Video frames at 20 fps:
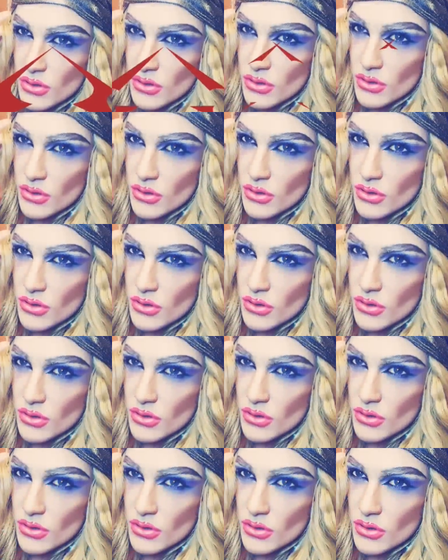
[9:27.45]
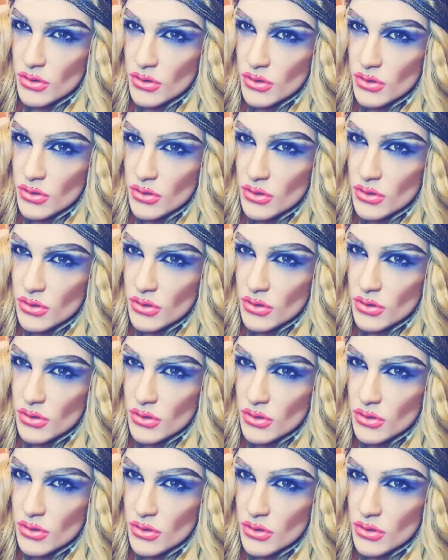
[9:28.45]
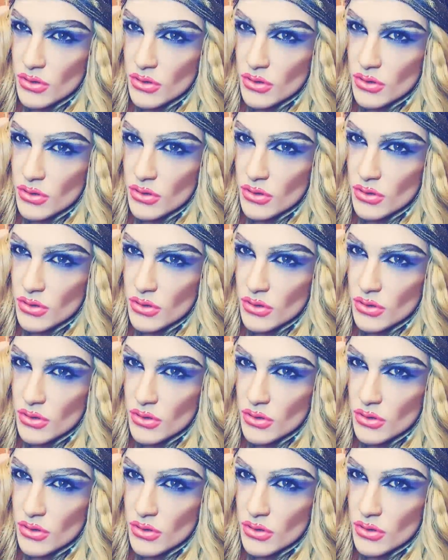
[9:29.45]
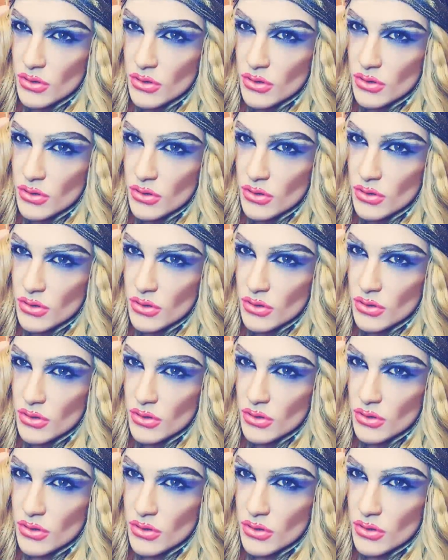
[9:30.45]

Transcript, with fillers: Congratulations, my darling. You're also through.